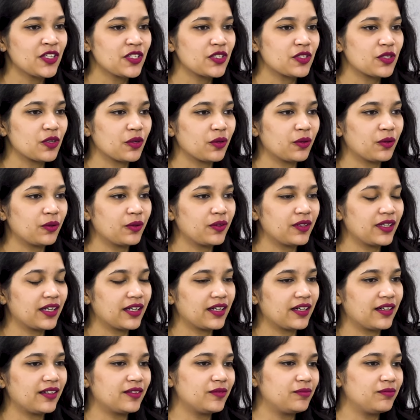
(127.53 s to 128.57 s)

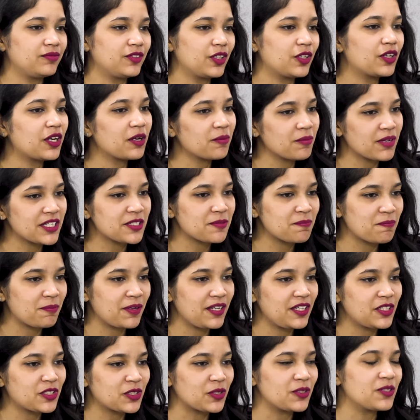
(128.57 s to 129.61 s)
So during my
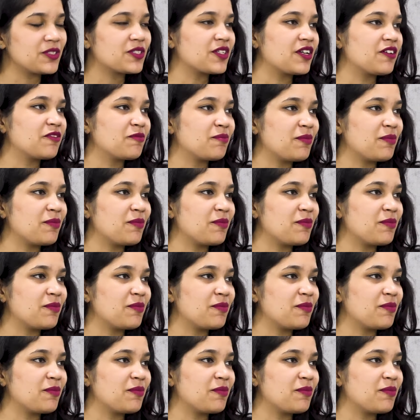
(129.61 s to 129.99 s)
speech also,